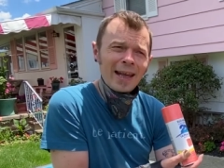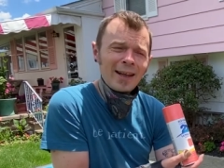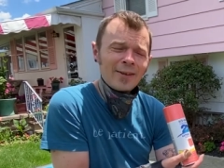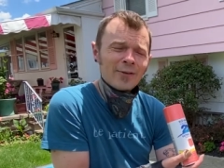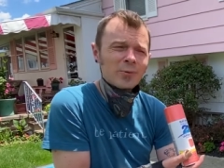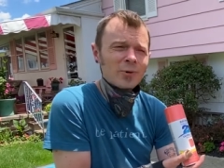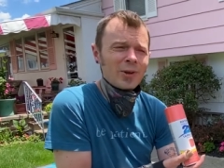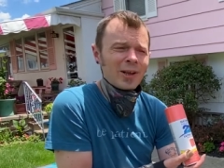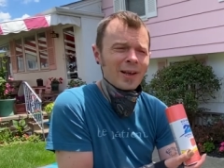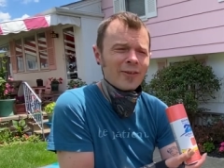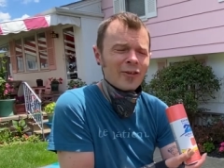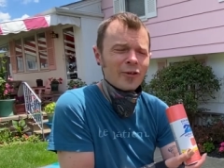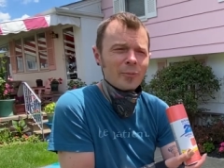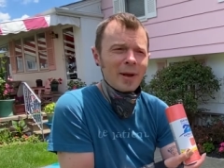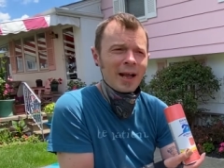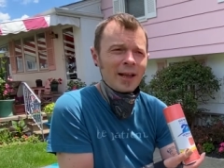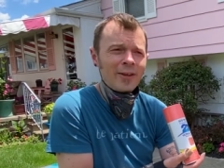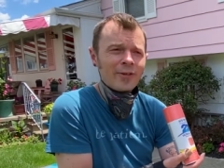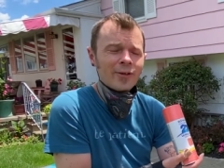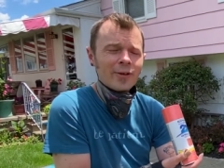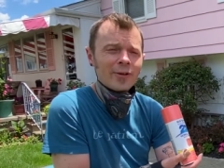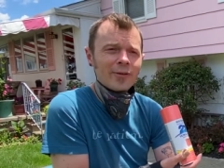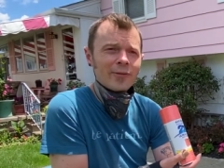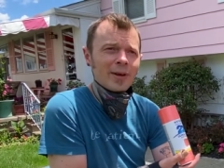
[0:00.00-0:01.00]
it's really
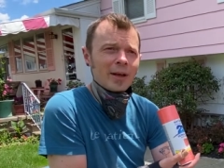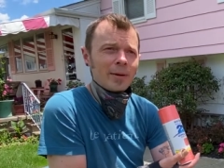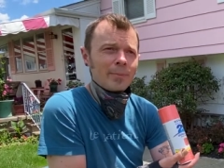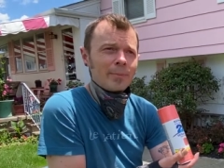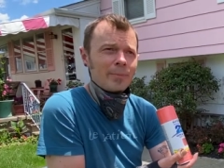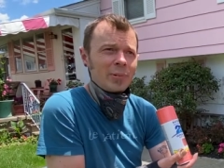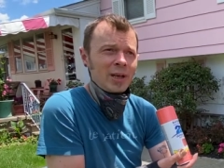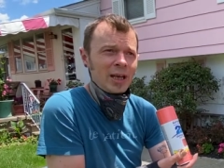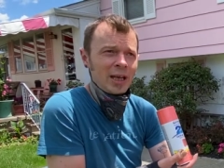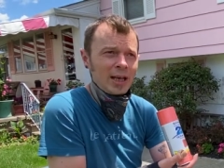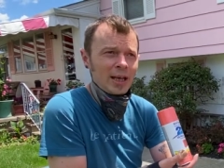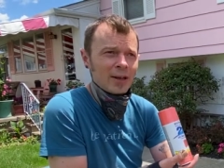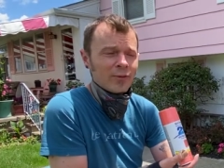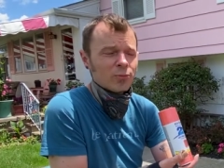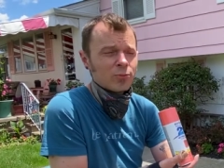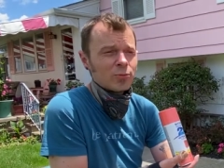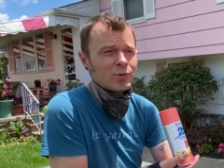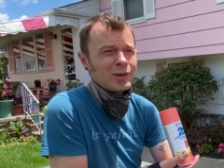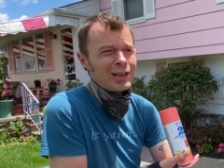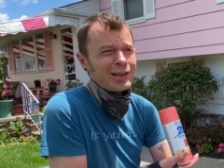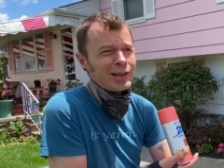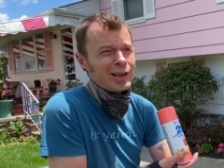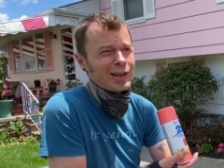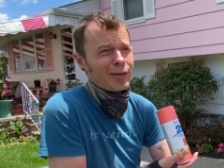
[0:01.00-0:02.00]
expensive, and B, it's
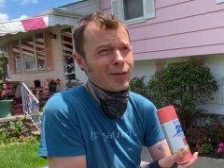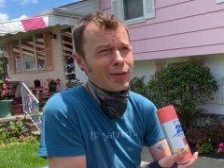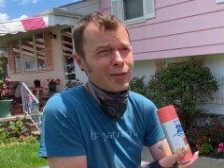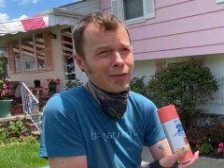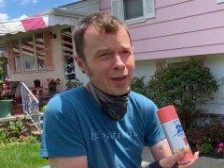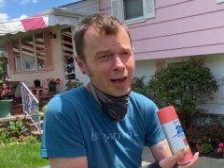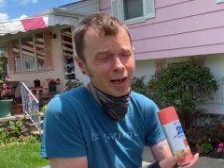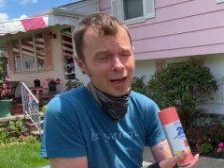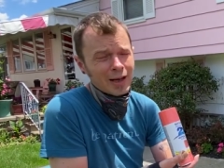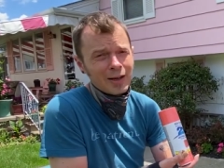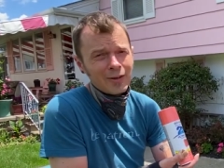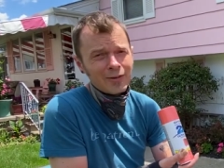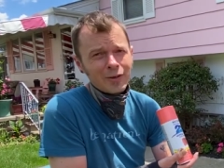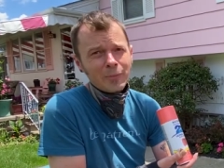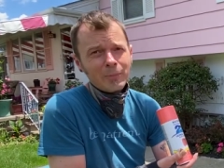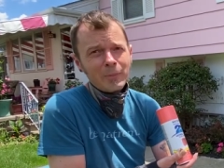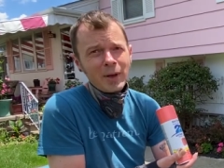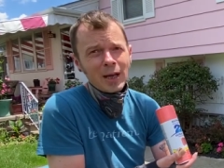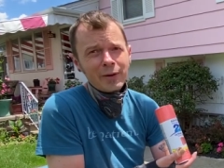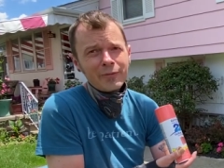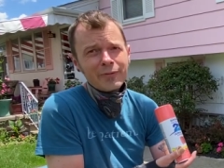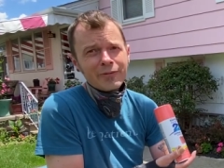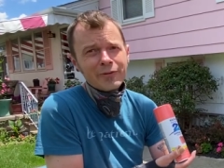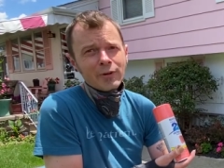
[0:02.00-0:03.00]
really thick because it's
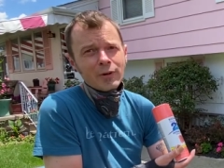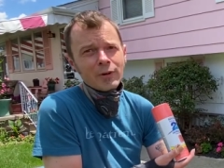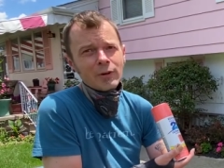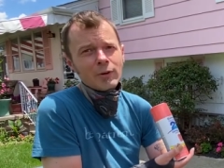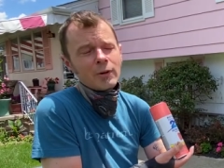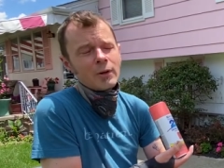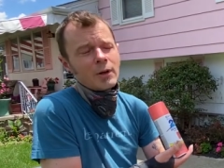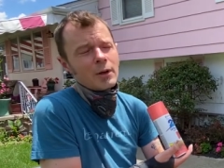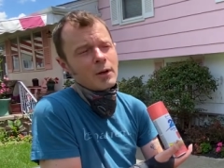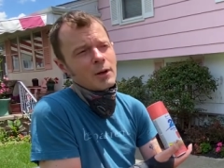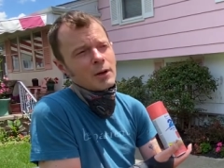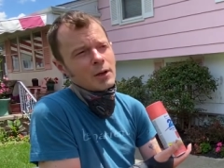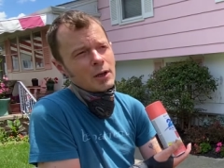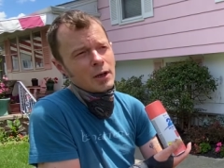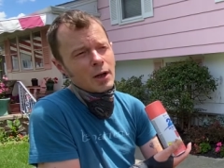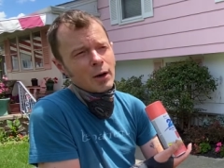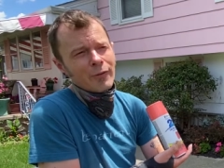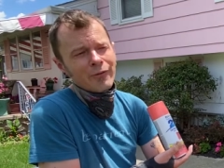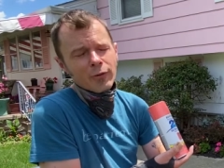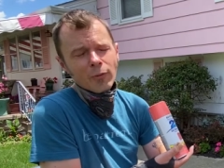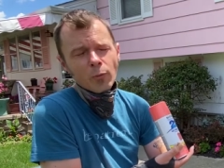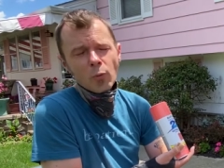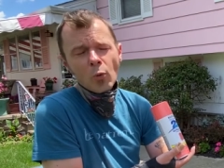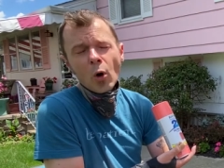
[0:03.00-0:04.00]
made for, you know,
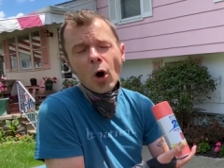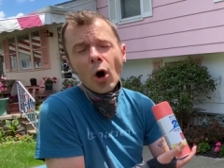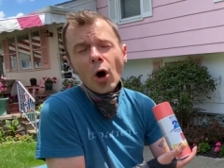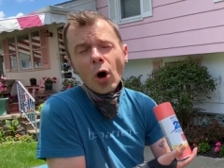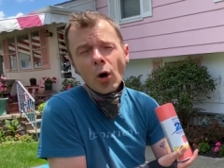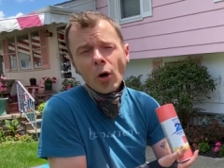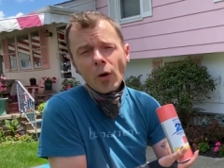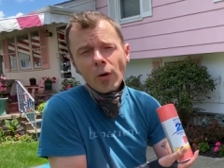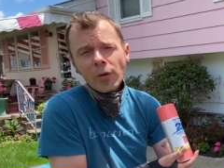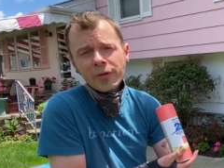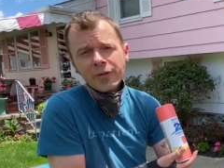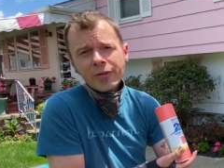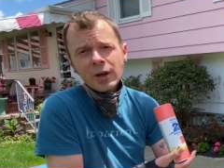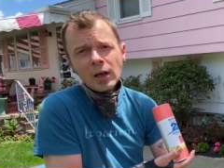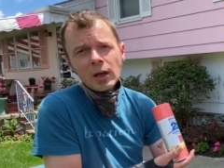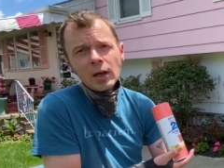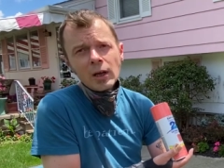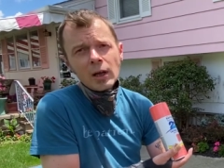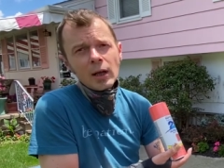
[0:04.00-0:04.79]
for walls.